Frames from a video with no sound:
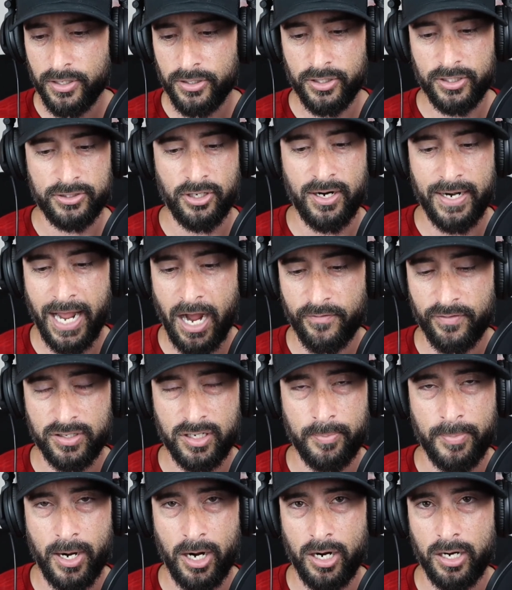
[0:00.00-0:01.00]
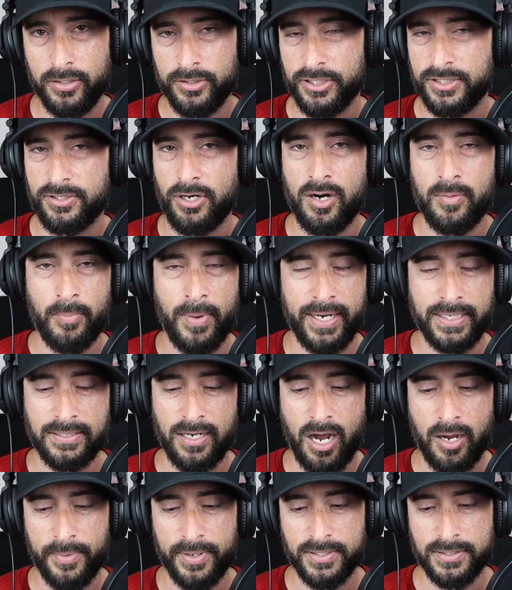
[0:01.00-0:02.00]
you're starting Alvin Kamara, you're starting Mike
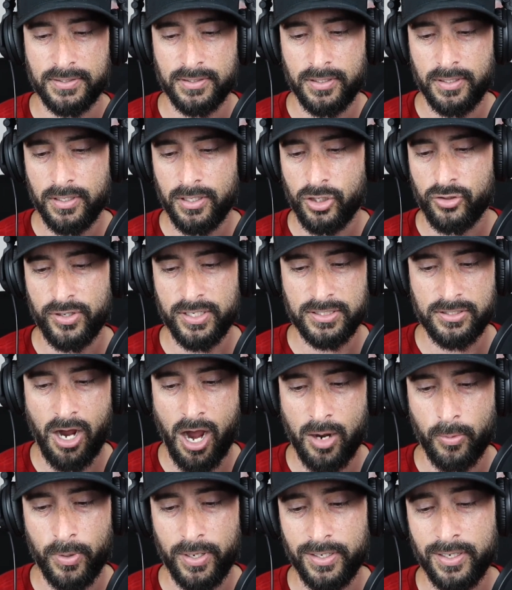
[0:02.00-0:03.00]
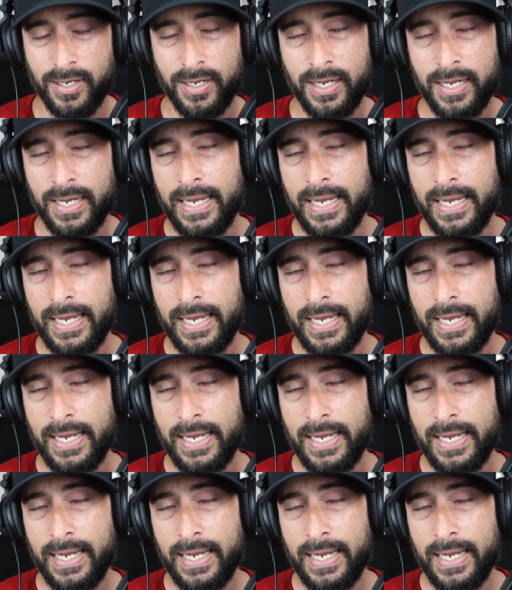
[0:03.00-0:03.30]
Thomas, Chris Godwin.